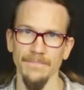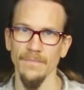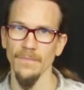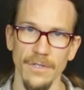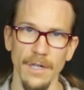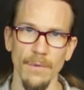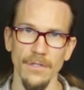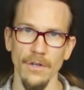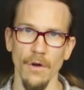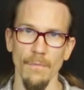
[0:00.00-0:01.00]
If you still
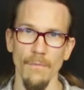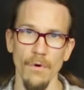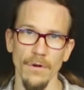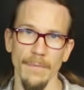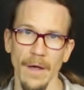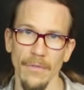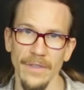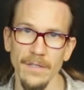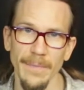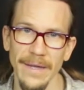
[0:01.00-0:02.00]
want to know more about
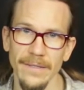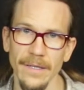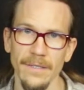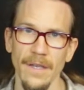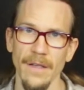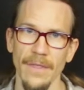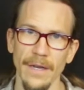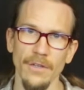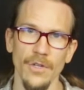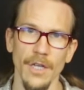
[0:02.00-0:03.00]
these basics,
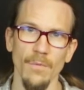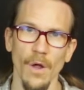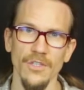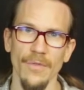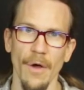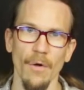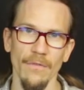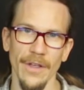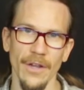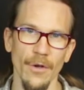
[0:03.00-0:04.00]
then you can watch the whole
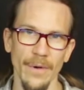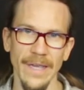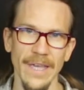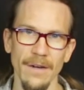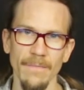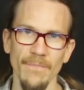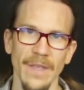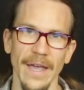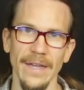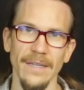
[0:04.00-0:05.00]
video here,
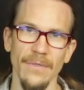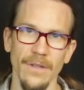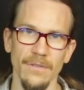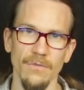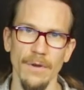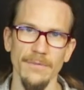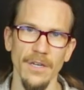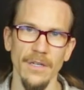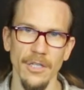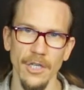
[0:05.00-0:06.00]
and in the
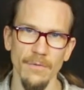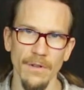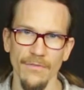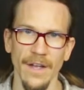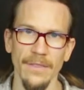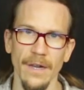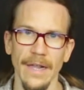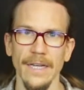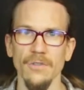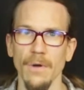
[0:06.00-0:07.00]
description you will find the
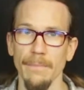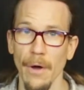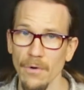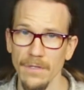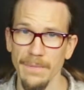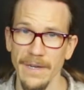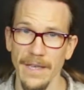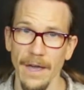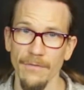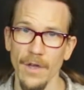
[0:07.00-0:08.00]
link to a bonus
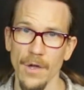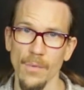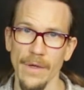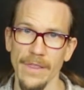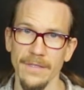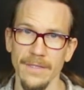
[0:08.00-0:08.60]
PDF with a